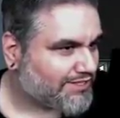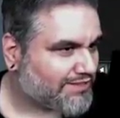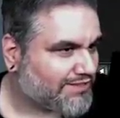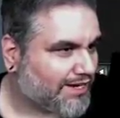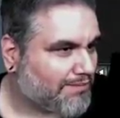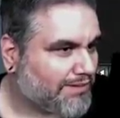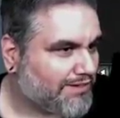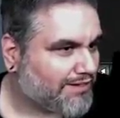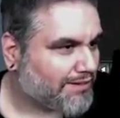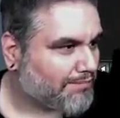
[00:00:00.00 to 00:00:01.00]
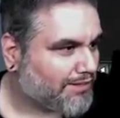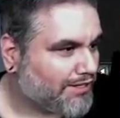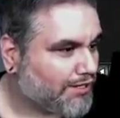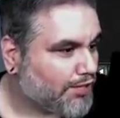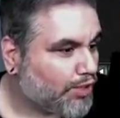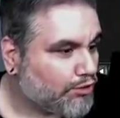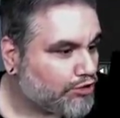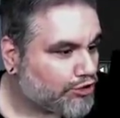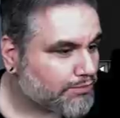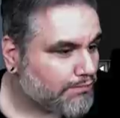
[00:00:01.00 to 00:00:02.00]
Just white? Just stop it. You're not going to play. You're going to
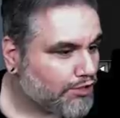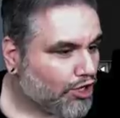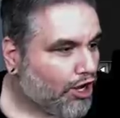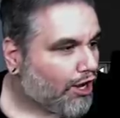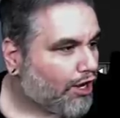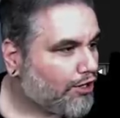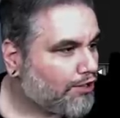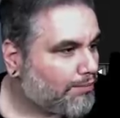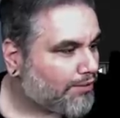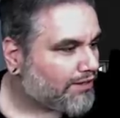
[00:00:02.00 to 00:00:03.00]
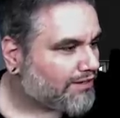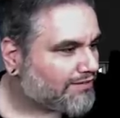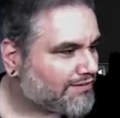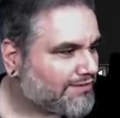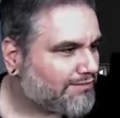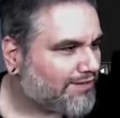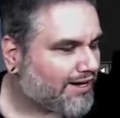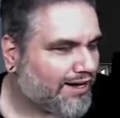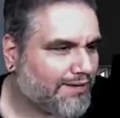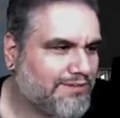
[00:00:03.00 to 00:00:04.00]
Inquisition me. I'll go oh,
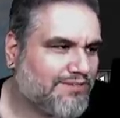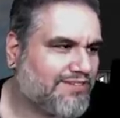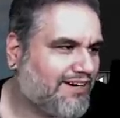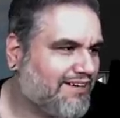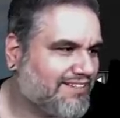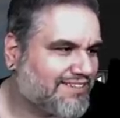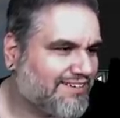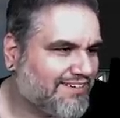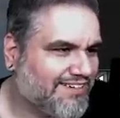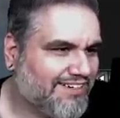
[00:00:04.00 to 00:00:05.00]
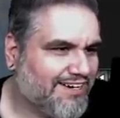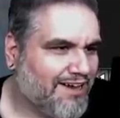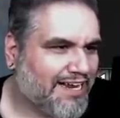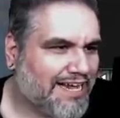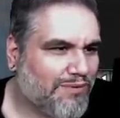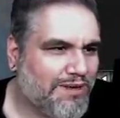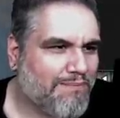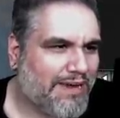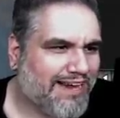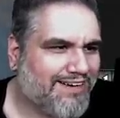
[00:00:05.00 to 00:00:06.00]
God. I'm so tired of this card. Can we
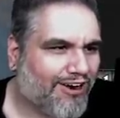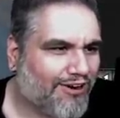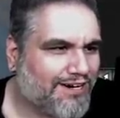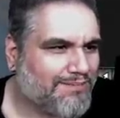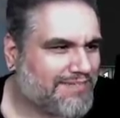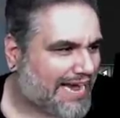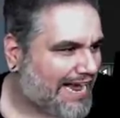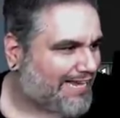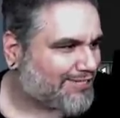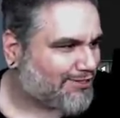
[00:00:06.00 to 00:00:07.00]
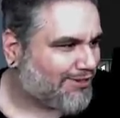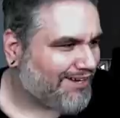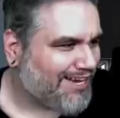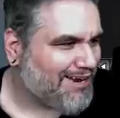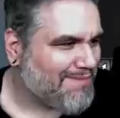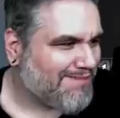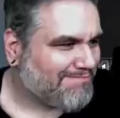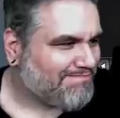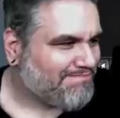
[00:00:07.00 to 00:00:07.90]
ban Arkham's Astrolabe?